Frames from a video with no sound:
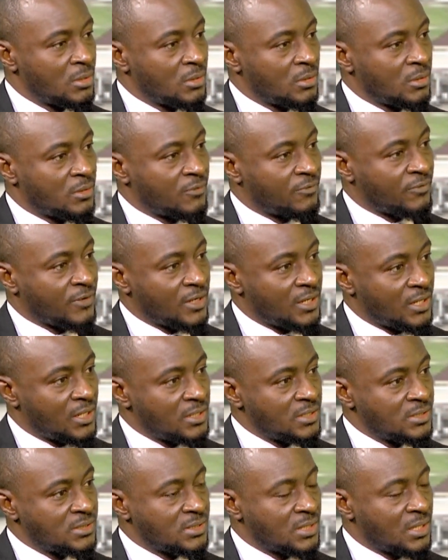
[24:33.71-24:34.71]
the father
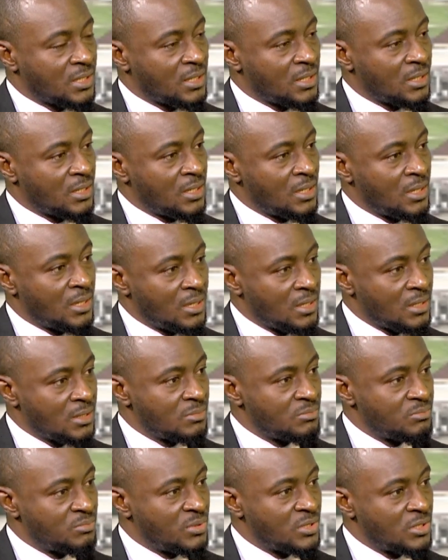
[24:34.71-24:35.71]
is A,
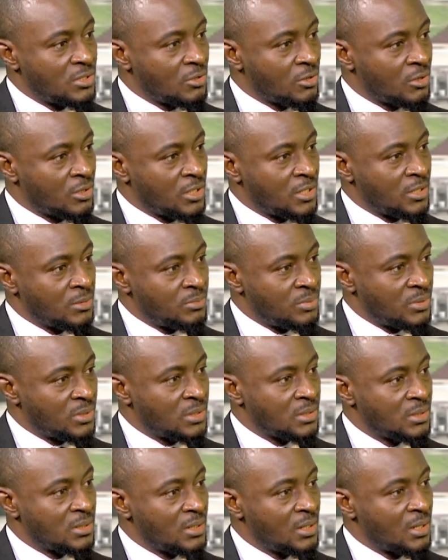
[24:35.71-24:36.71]
B or AB,
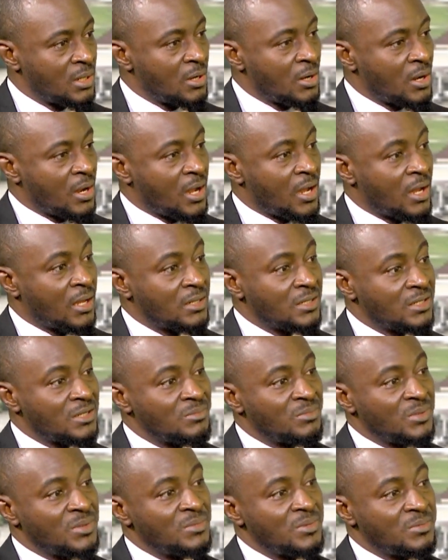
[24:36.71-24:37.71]
and the
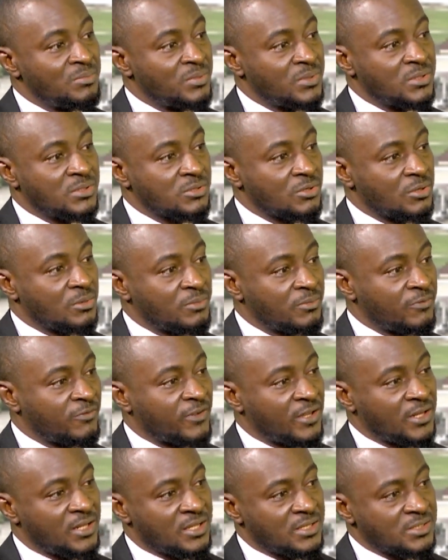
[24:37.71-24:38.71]
baby picks up
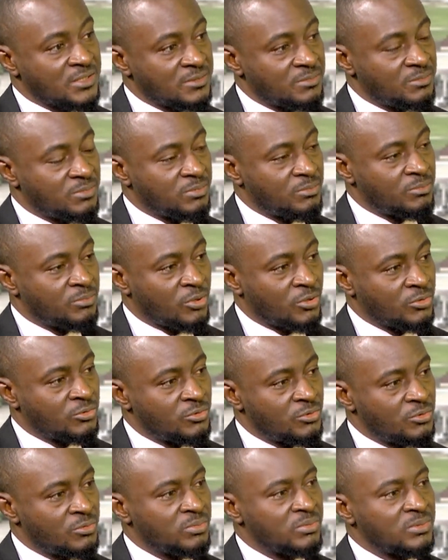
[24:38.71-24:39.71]
father's blood
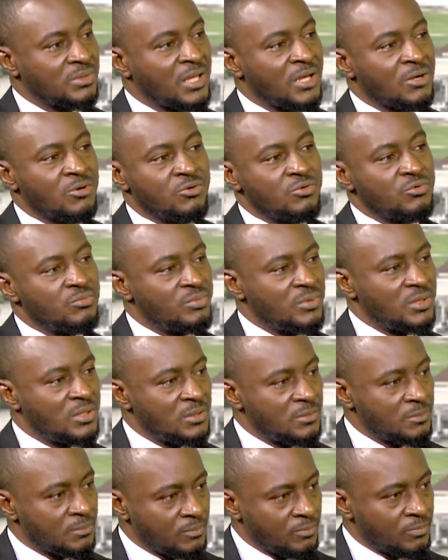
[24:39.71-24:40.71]
group, there could be
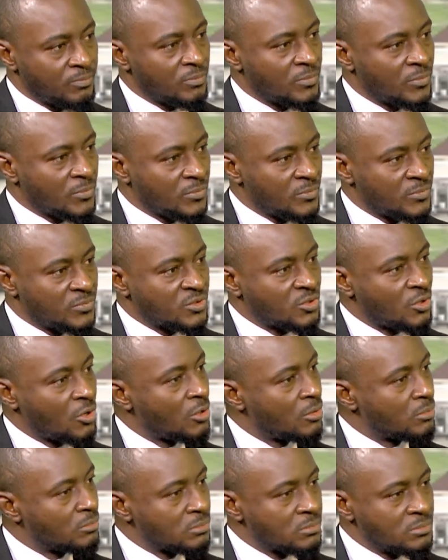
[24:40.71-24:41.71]

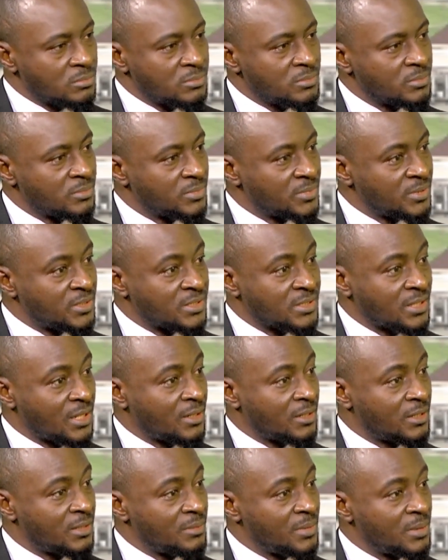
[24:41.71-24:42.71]
some
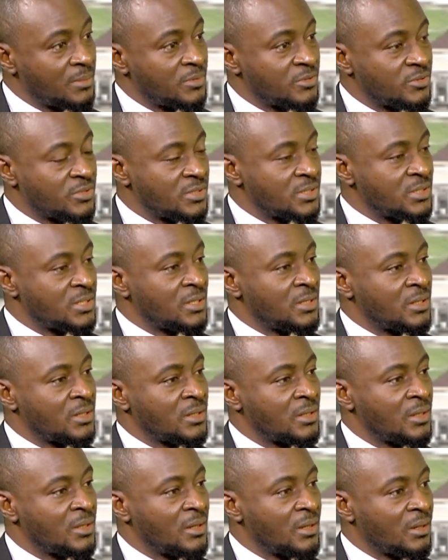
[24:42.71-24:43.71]
disagreement between the
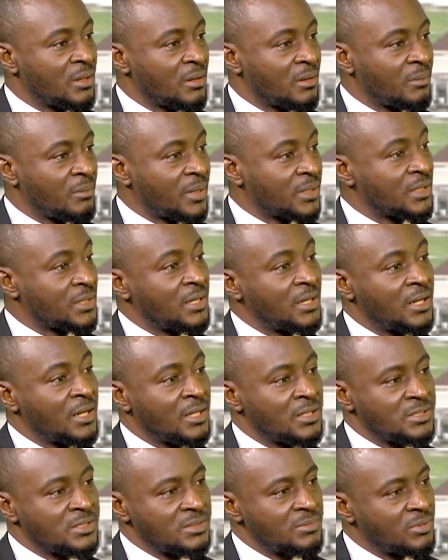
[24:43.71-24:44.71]
maternal
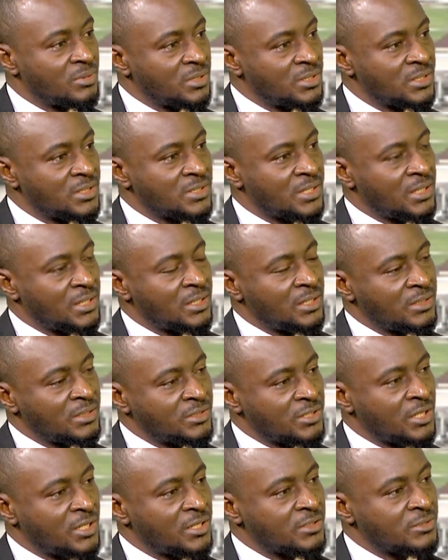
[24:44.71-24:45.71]
antibodies and the
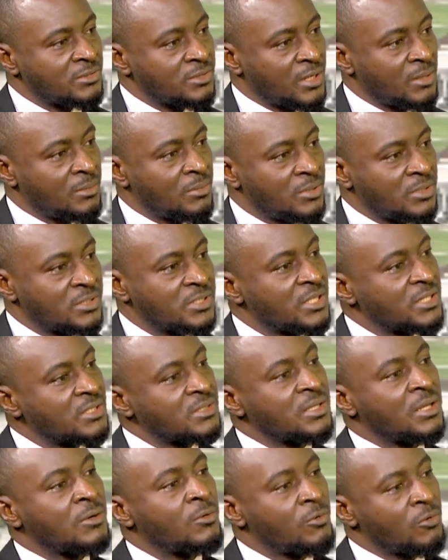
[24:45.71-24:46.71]
child's red blood cells
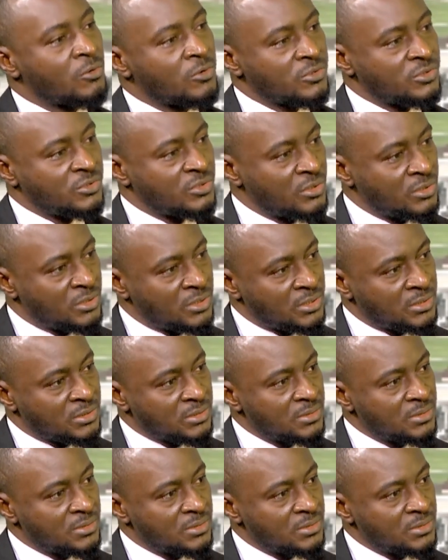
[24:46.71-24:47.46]
that will cause jaundice.